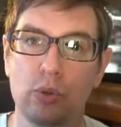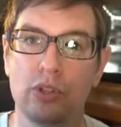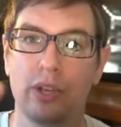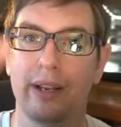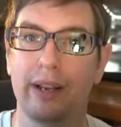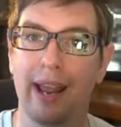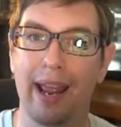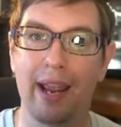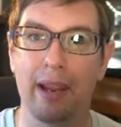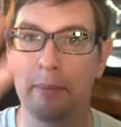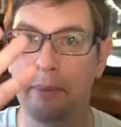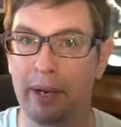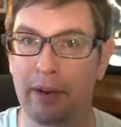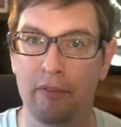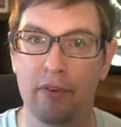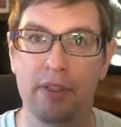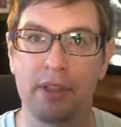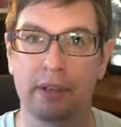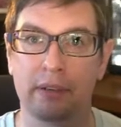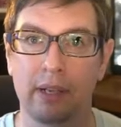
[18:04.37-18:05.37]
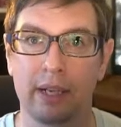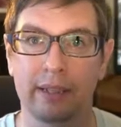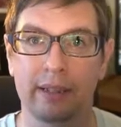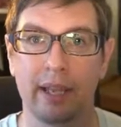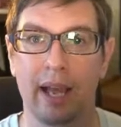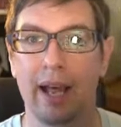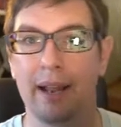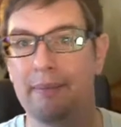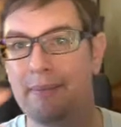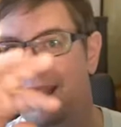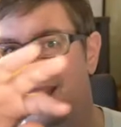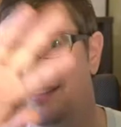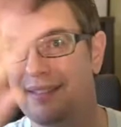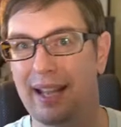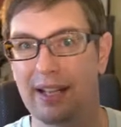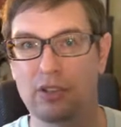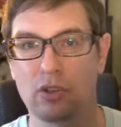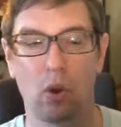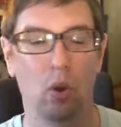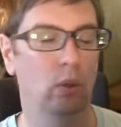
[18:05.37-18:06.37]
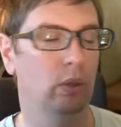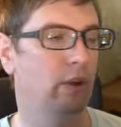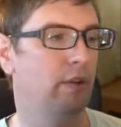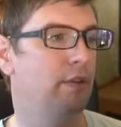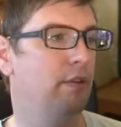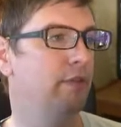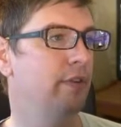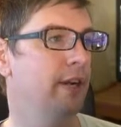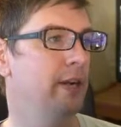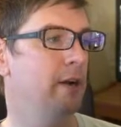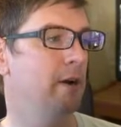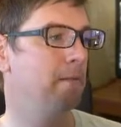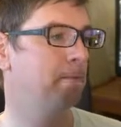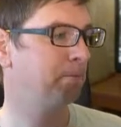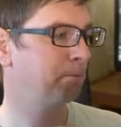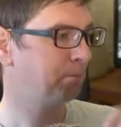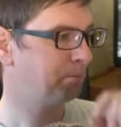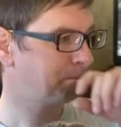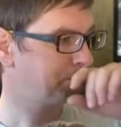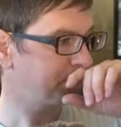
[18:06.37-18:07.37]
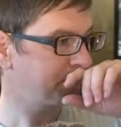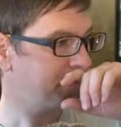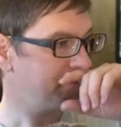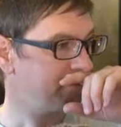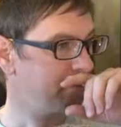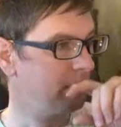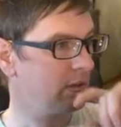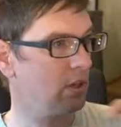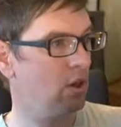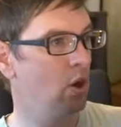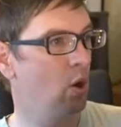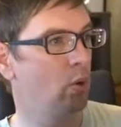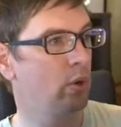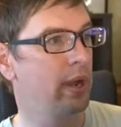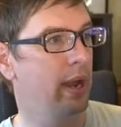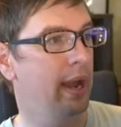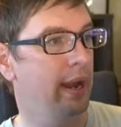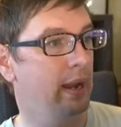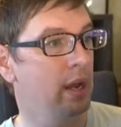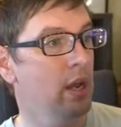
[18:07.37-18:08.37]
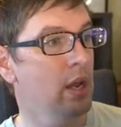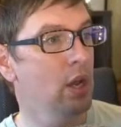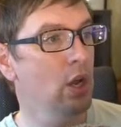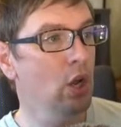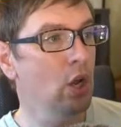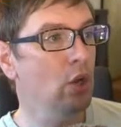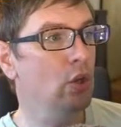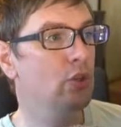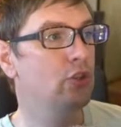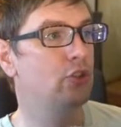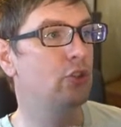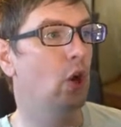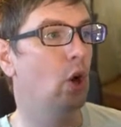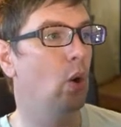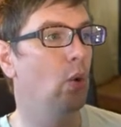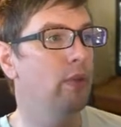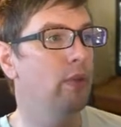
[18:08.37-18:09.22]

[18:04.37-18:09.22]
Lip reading: a name and everything like that. That's a whole other video. Okay. So